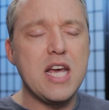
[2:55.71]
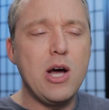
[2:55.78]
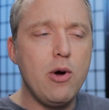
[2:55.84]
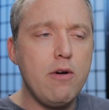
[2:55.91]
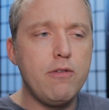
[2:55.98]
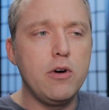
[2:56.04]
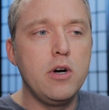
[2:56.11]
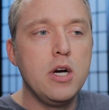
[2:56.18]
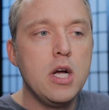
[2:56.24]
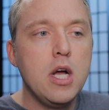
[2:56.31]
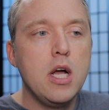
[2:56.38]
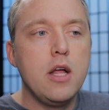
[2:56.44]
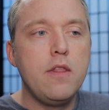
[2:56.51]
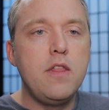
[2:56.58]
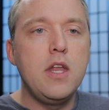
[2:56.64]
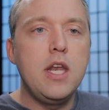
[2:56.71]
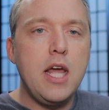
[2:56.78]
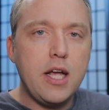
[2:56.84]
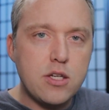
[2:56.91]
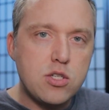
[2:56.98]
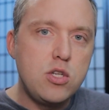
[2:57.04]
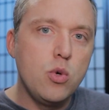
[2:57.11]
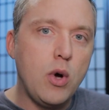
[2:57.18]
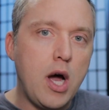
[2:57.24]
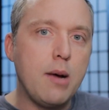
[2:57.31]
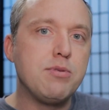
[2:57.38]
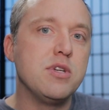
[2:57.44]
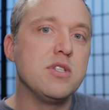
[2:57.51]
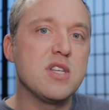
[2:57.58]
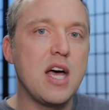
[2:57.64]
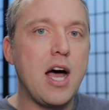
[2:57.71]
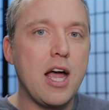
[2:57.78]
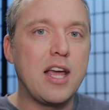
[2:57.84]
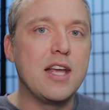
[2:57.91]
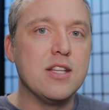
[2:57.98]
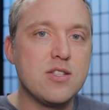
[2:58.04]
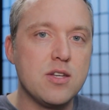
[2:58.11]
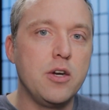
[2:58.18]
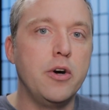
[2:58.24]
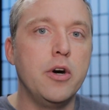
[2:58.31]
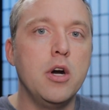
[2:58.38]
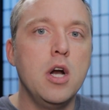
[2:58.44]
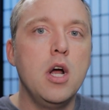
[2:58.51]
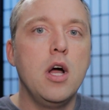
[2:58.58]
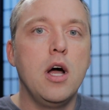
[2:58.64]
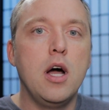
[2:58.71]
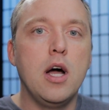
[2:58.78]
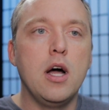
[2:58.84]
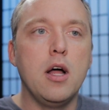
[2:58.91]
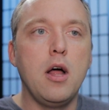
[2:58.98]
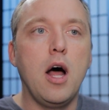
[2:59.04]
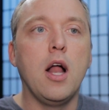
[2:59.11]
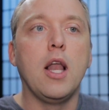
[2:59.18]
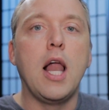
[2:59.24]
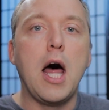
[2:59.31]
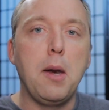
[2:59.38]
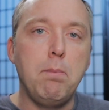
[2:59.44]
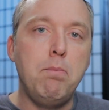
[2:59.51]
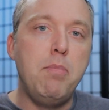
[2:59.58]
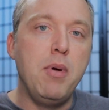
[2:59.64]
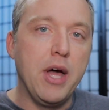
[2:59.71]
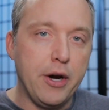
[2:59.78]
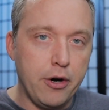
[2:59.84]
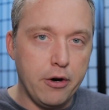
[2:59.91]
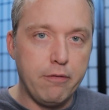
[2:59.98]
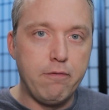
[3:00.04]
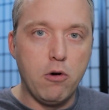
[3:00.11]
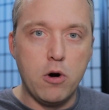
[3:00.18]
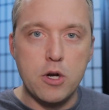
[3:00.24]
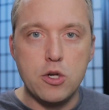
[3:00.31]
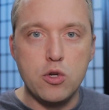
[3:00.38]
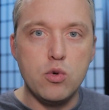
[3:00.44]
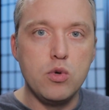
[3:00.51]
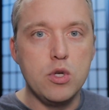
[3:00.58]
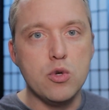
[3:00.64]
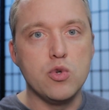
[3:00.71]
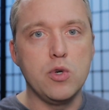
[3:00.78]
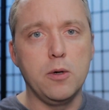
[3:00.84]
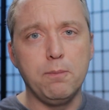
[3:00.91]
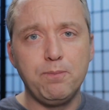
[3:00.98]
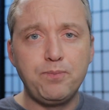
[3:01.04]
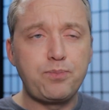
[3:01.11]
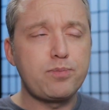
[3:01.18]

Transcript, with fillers: However, the next two options I consider uh, a lot better for a new user.